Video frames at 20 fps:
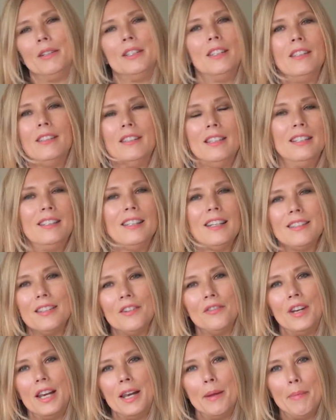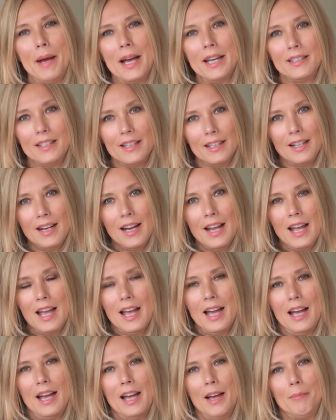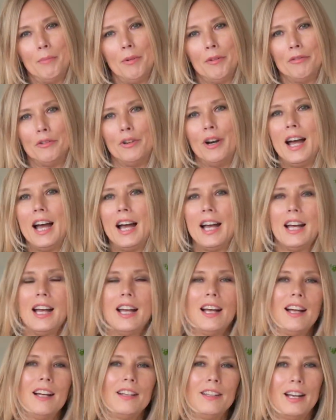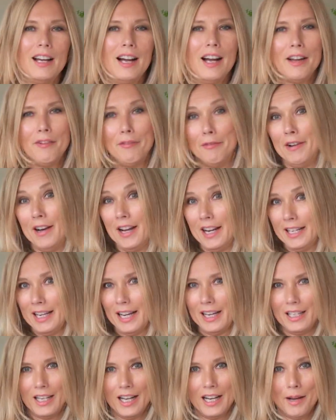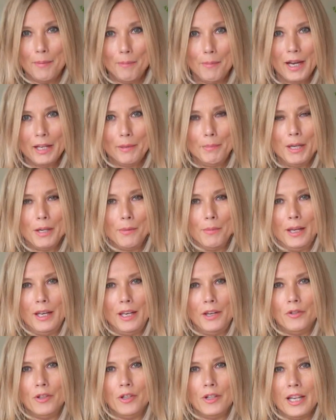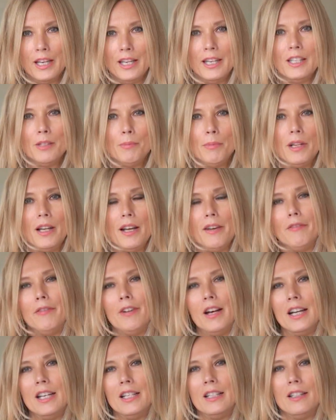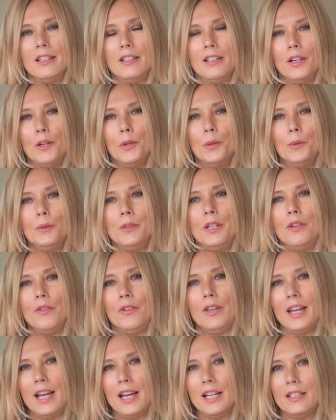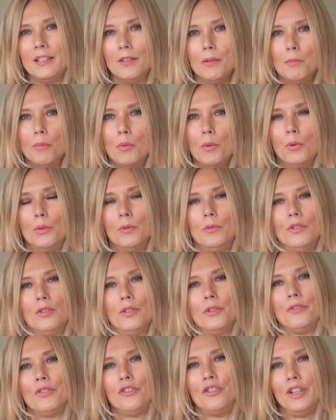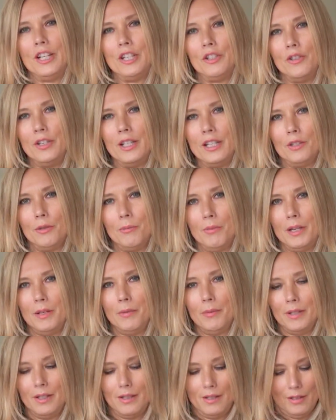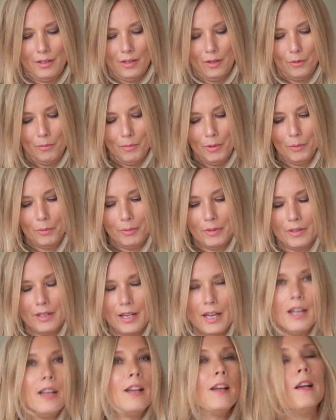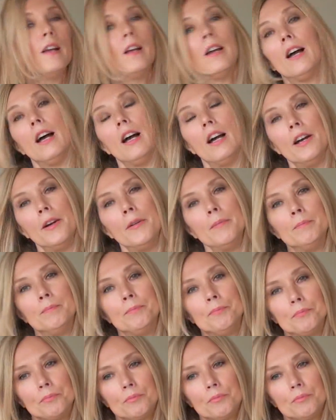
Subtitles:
It doesn't really matter. But I find, I might be completely wrong in this, but I find that the older you get, the more sort of strict you need to be with homeopathy. And